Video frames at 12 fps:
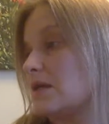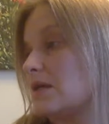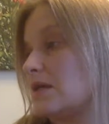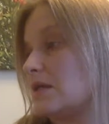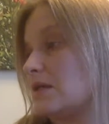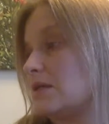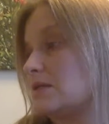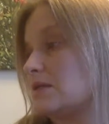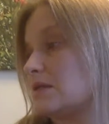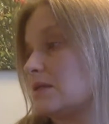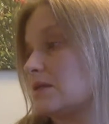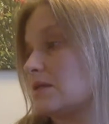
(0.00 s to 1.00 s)
It is
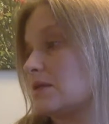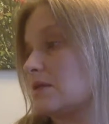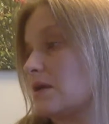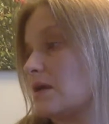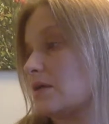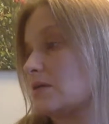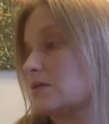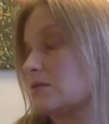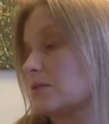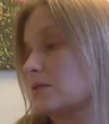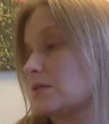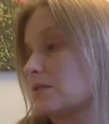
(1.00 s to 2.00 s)
clear as
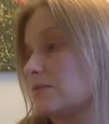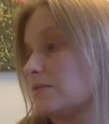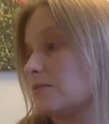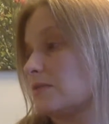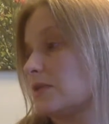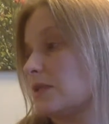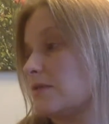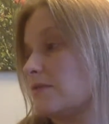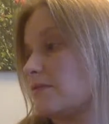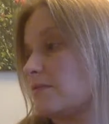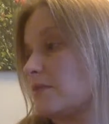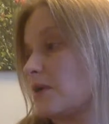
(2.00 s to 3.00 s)
crystal.
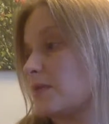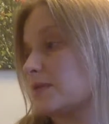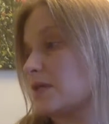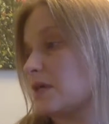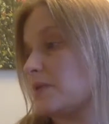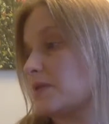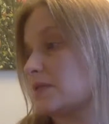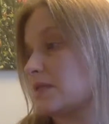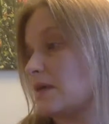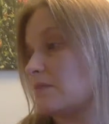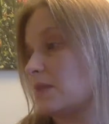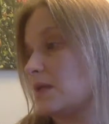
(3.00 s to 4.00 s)
Relief bubbles up
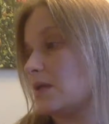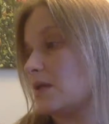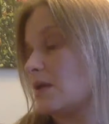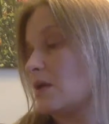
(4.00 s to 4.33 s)
inside me.